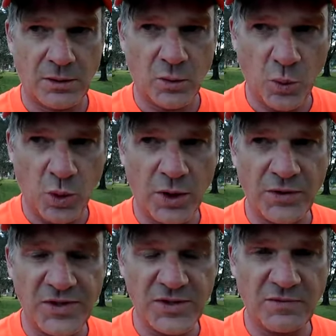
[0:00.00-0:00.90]
were
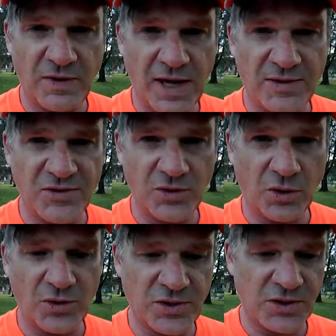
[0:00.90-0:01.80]
these advanced
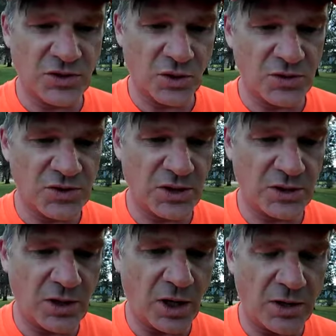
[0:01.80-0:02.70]
souls that chose to
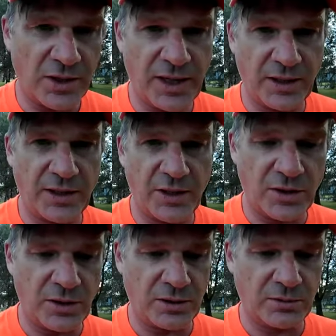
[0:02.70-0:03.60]
incarnate
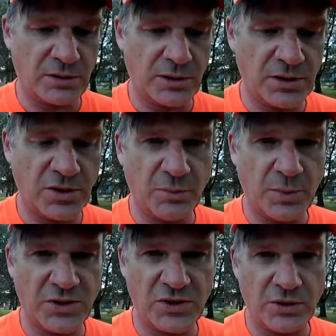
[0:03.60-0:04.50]
here into
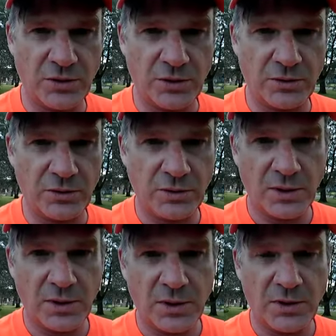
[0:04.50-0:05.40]
Mission Earth?
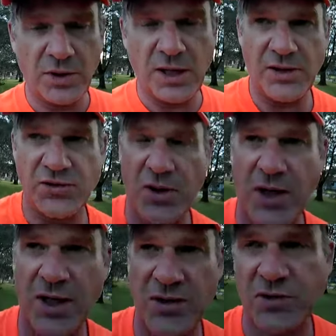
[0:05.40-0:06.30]
The answer
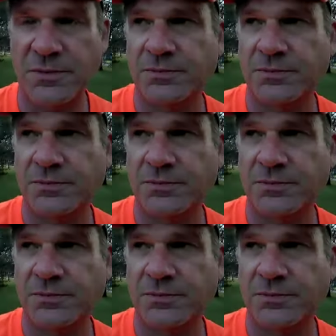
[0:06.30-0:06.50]
is